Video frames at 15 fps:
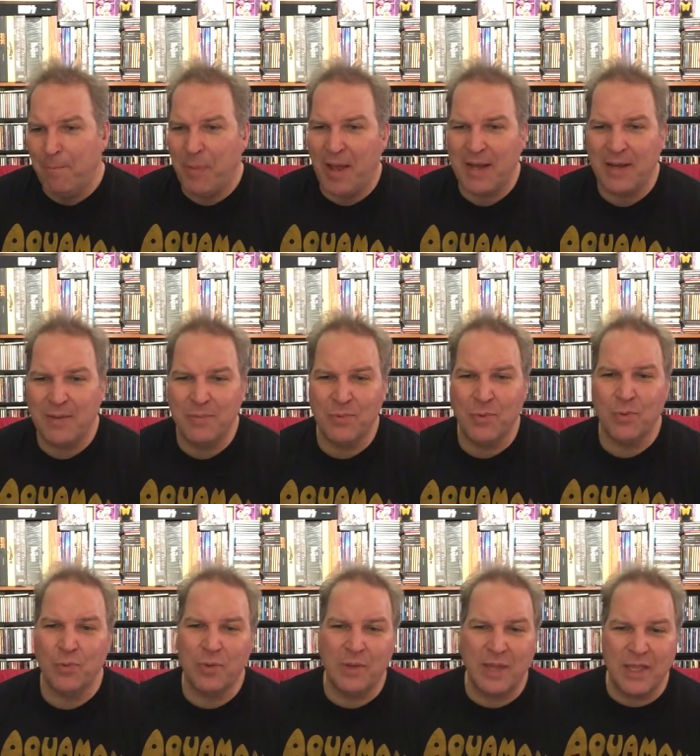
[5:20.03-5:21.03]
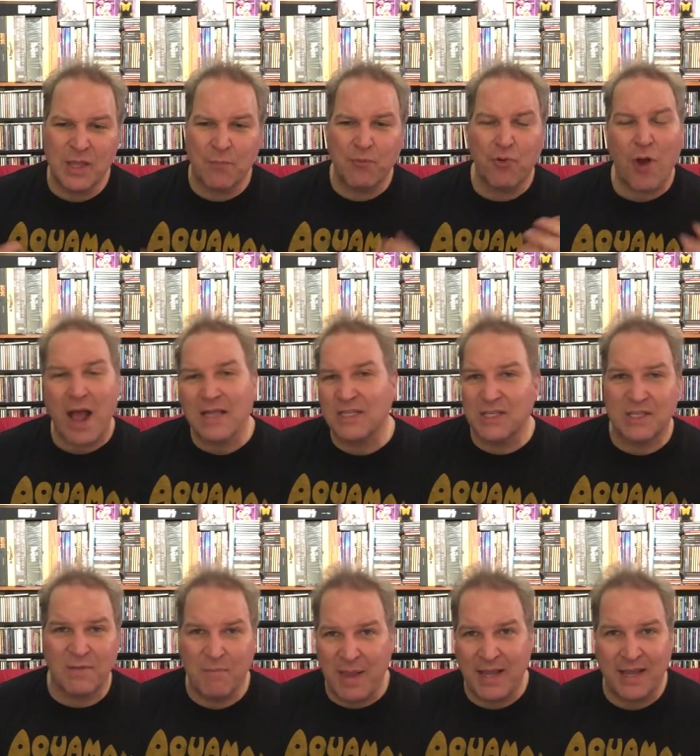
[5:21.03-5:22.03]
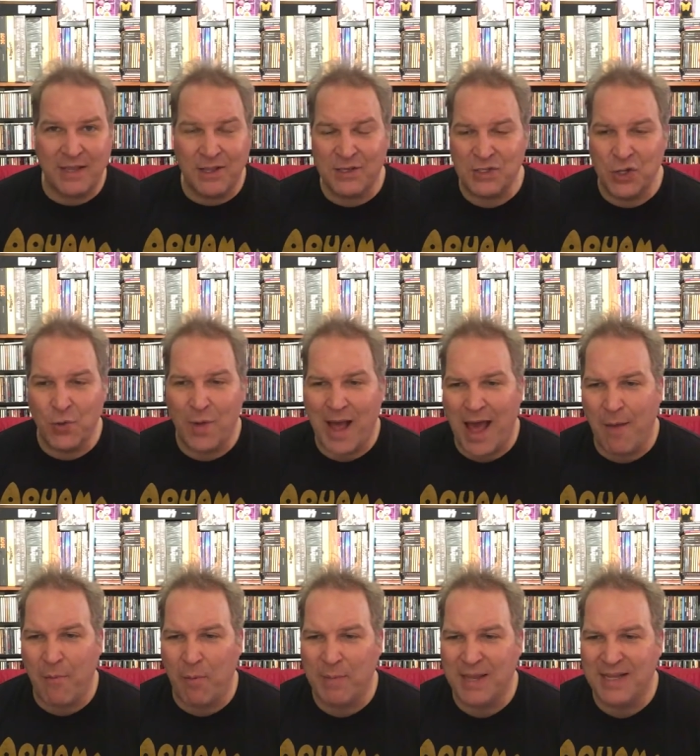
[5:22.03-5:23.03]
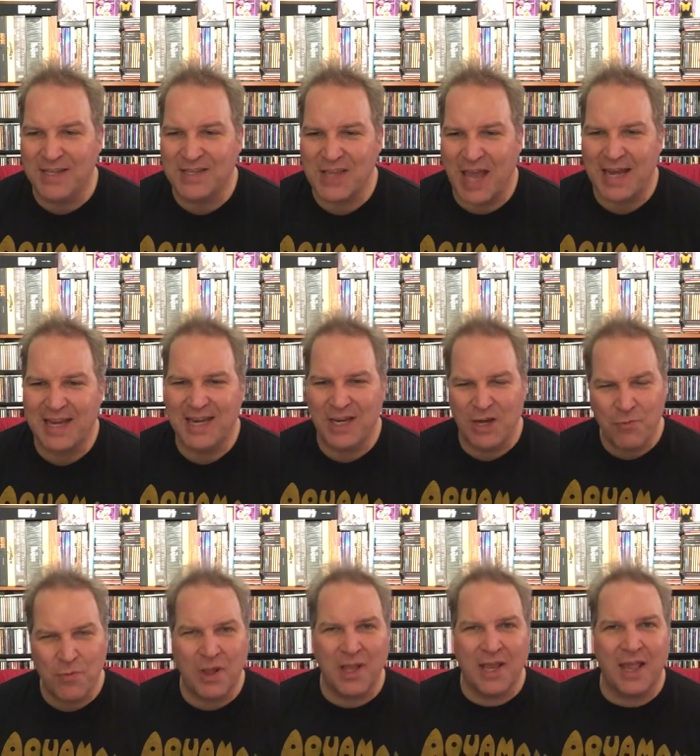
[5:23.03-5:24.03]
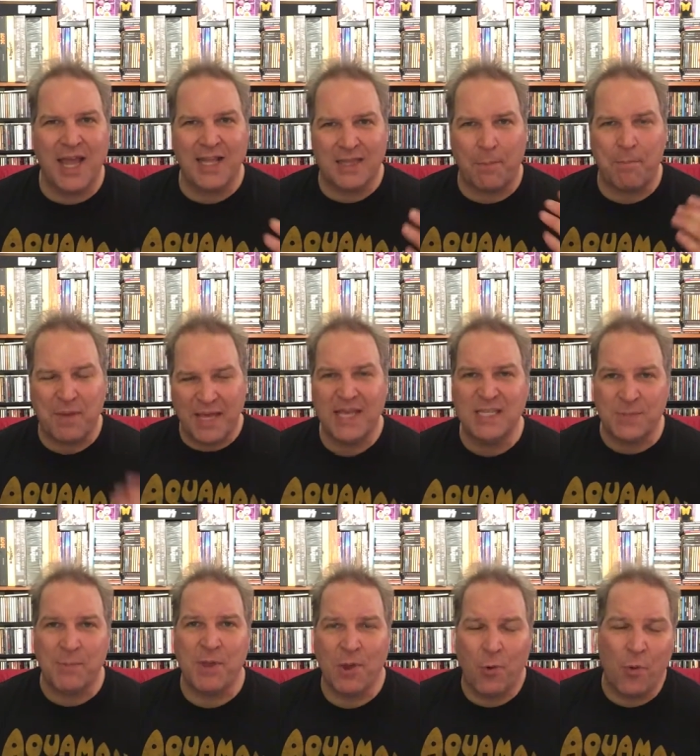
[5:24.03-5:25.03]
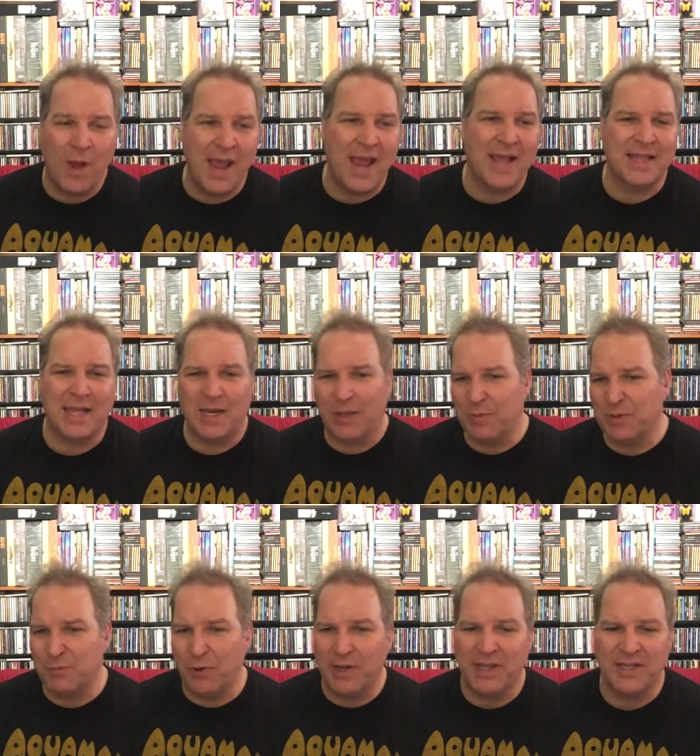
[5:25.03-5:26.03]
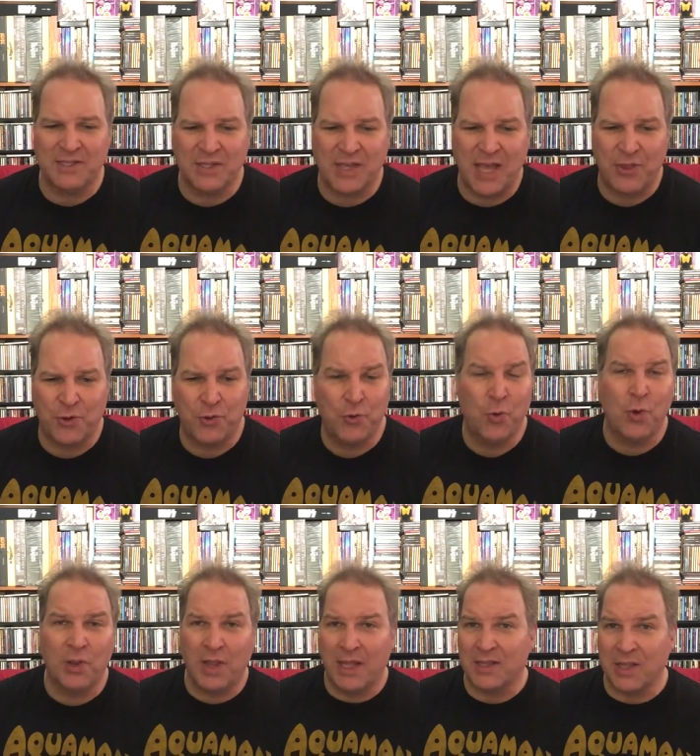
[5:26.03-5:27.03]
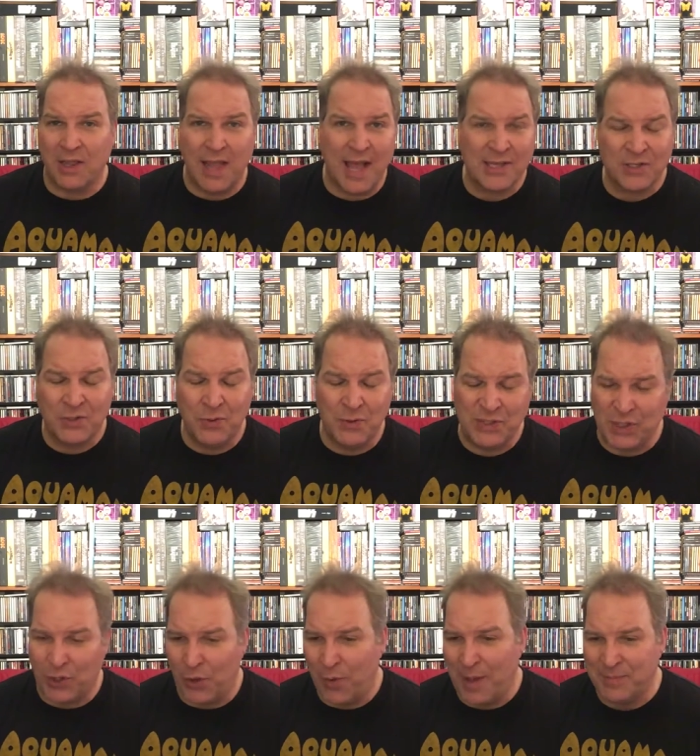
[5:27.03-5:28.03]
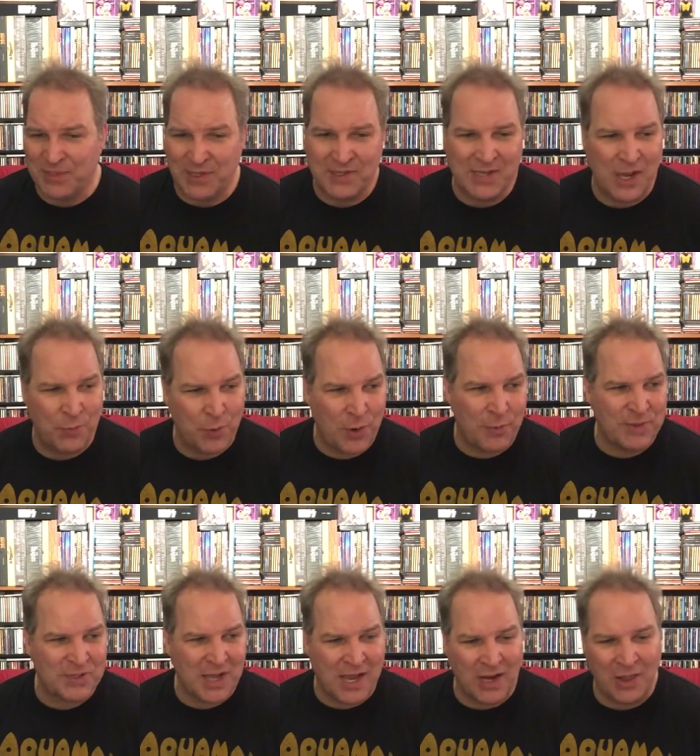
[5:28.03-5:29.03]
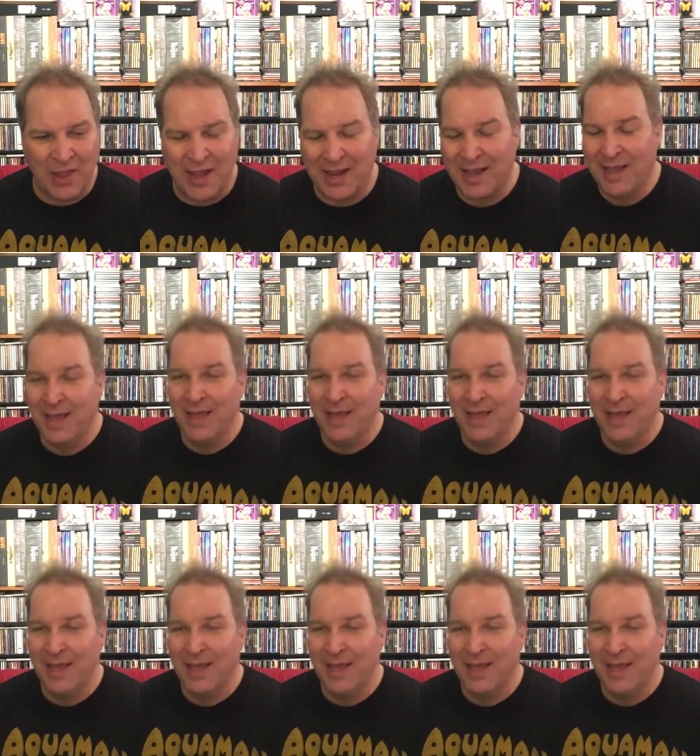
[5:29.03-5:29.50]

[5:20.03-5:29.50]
But in the process of making this new album, he decided he didn't really like the piecemeal way that he was putting it together, nor like the last two solo albums he'd done, where it was kind of like